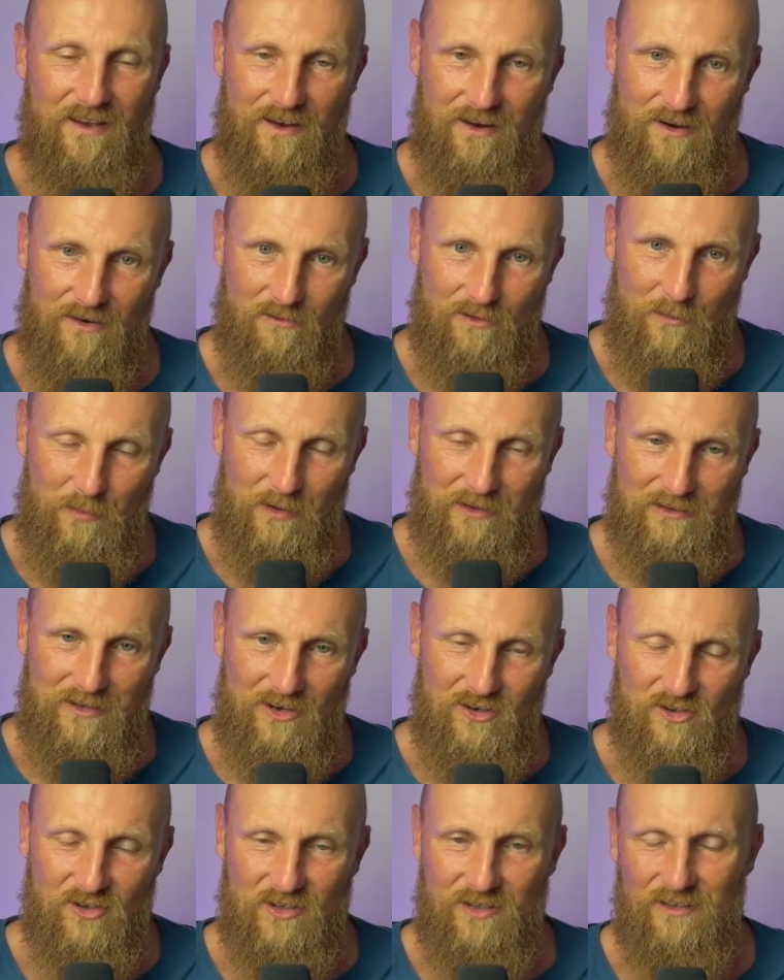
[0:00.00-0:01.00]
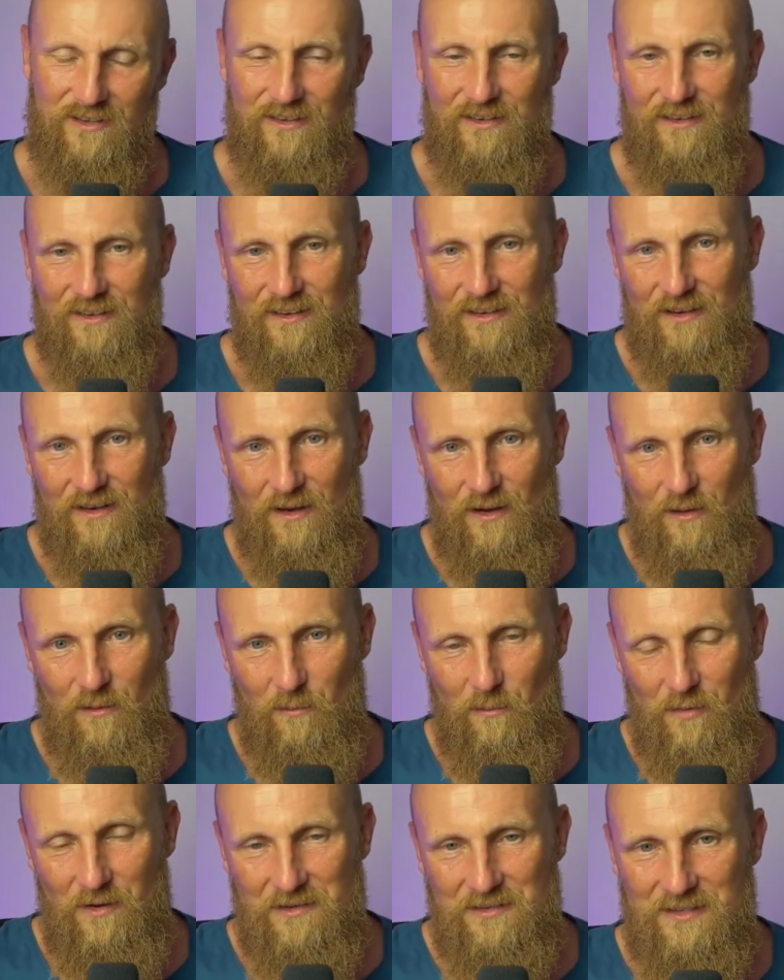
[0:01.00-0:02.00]
Repetition,
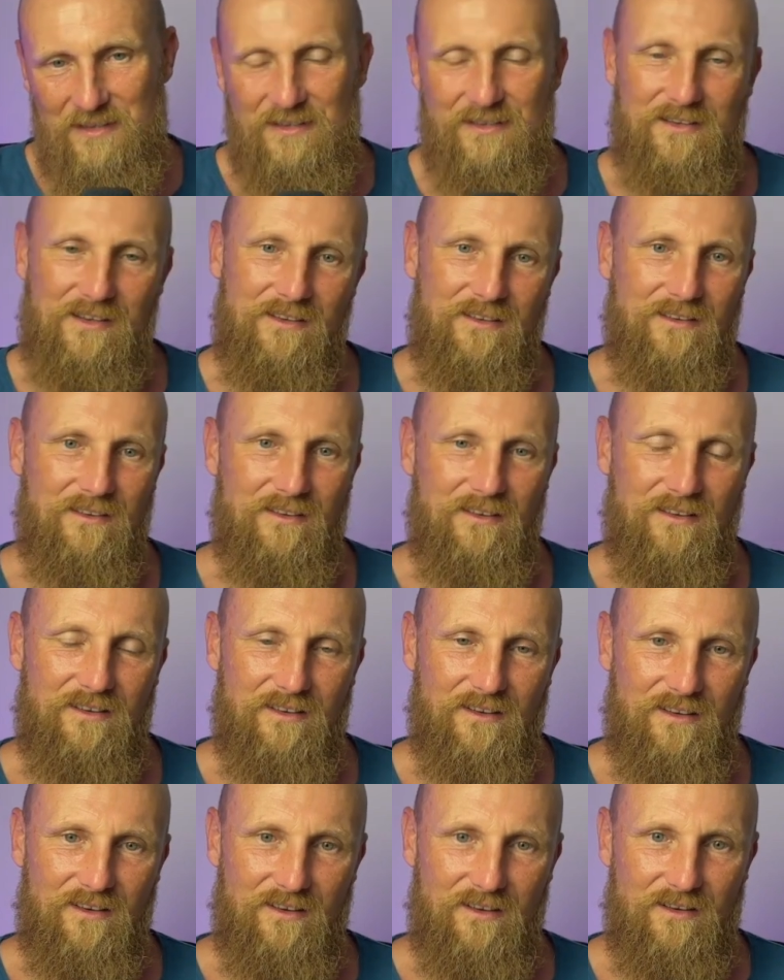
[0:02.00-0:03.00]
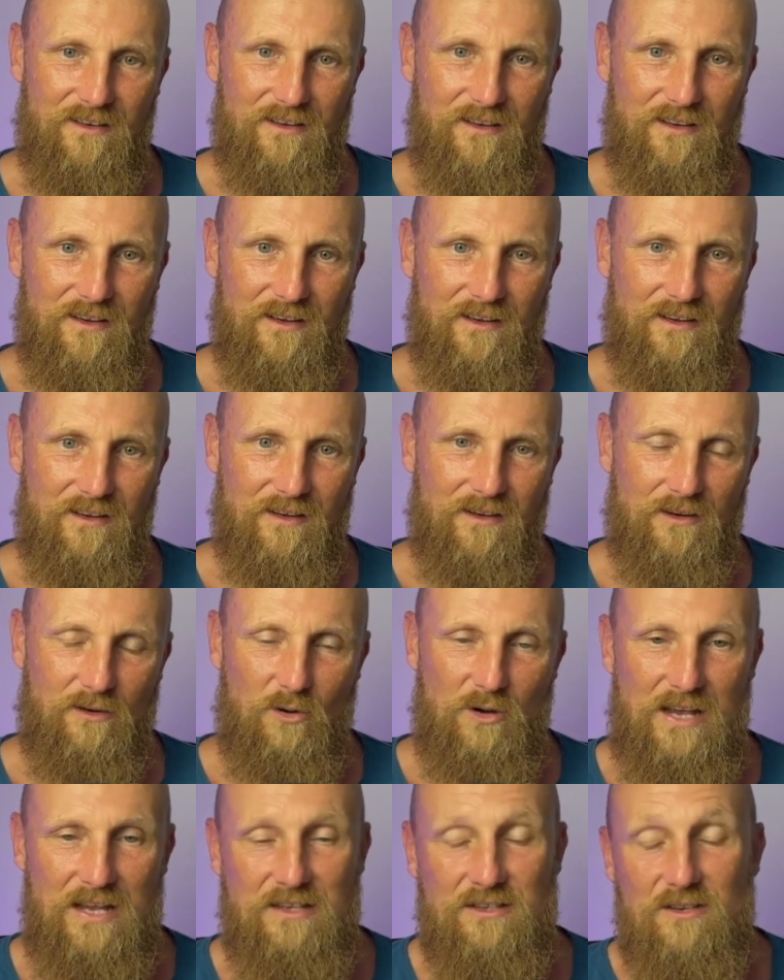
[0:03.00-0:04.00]
persistence
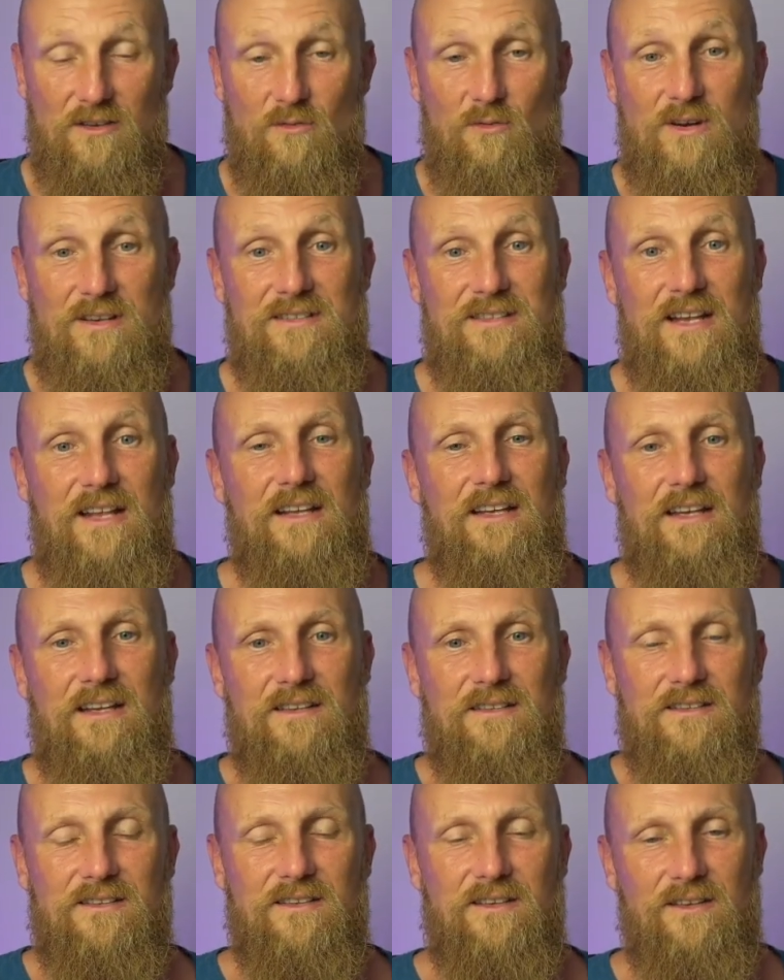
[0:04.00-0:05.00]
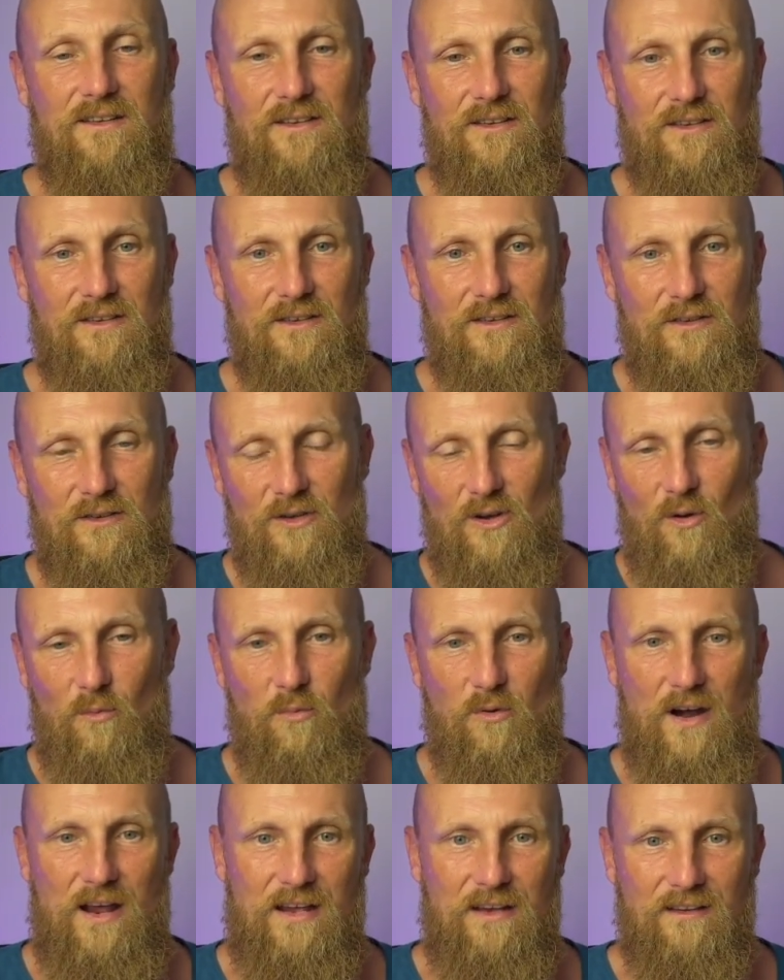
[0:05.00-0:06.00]
creates resilience to your
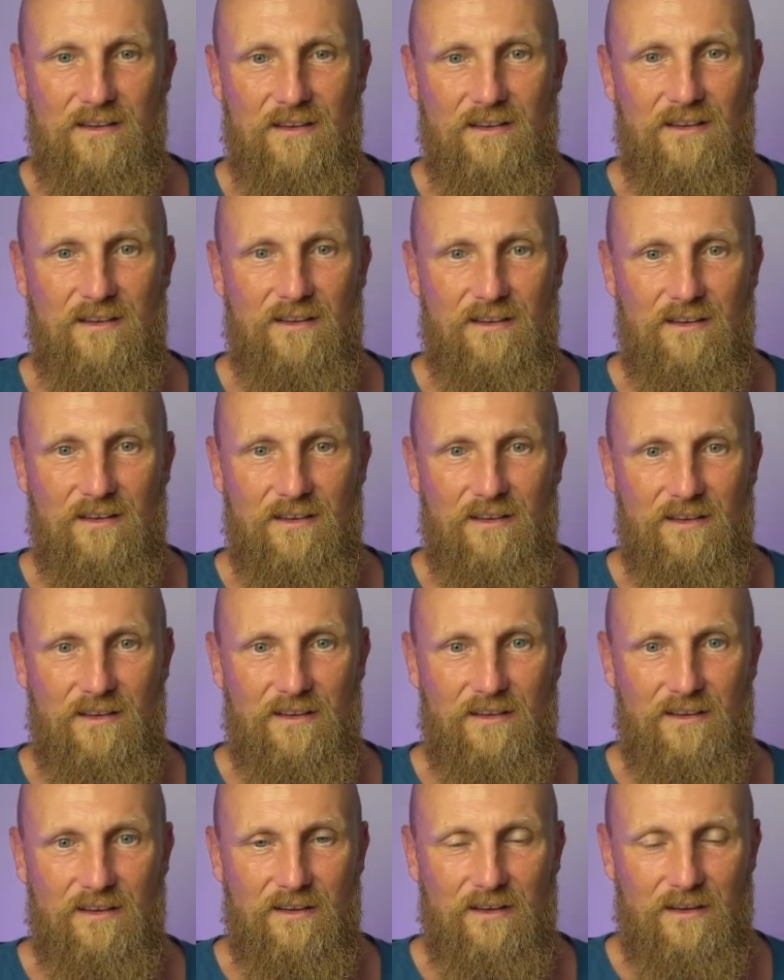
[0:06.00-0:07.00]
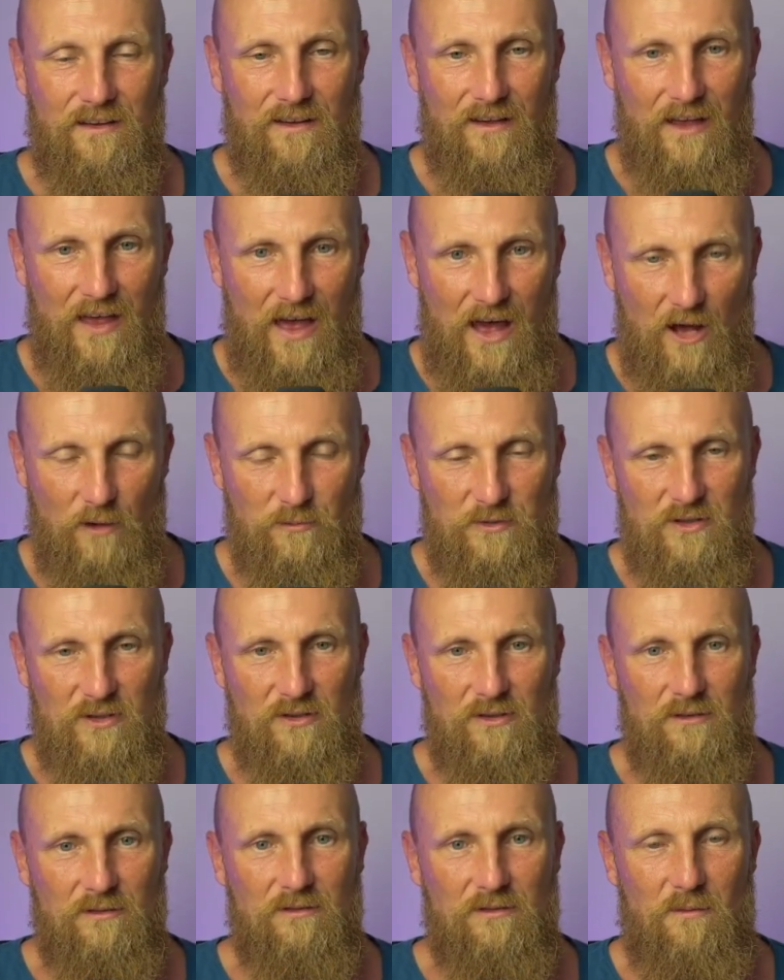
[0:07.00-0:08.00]
brain, helps
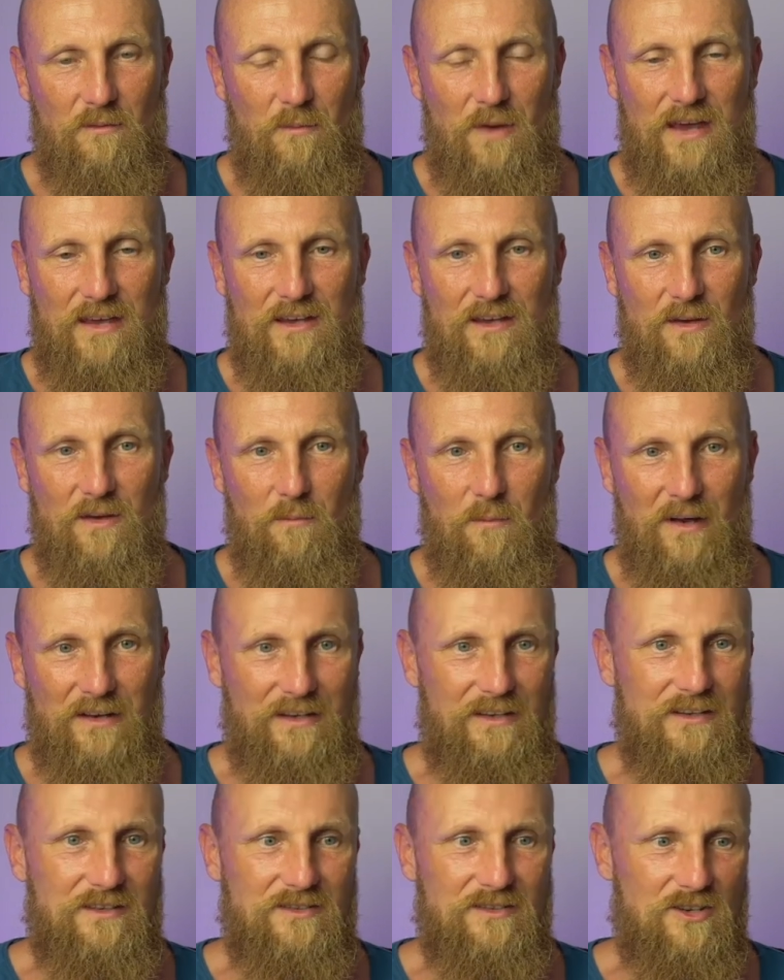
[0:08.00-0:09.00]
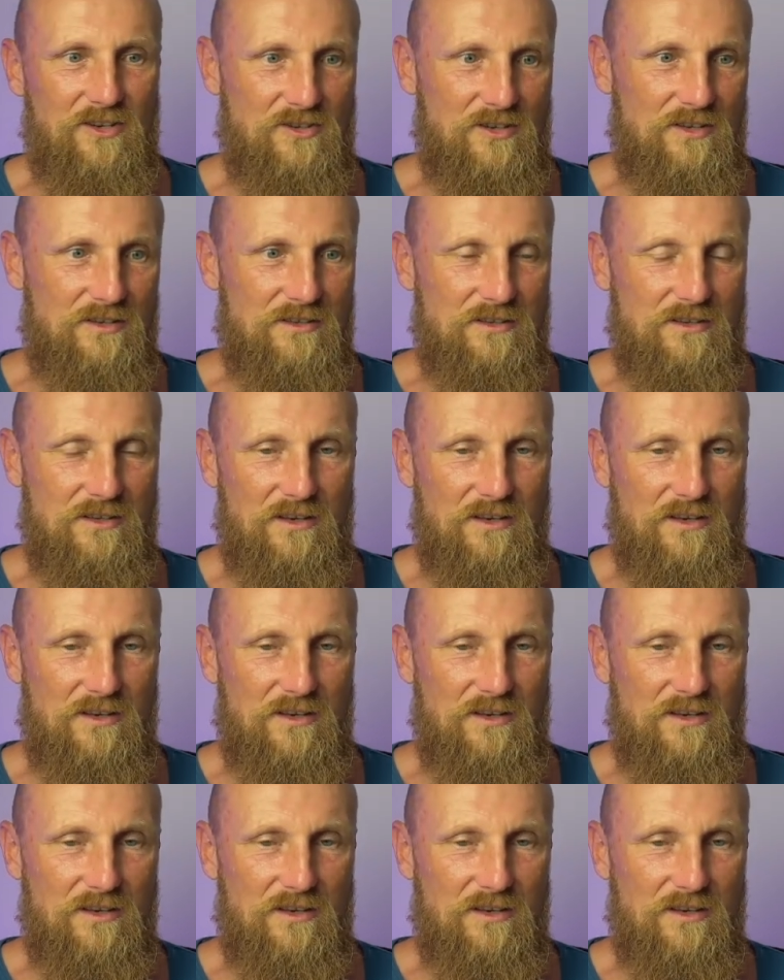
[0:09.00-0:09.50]
you make better decisions,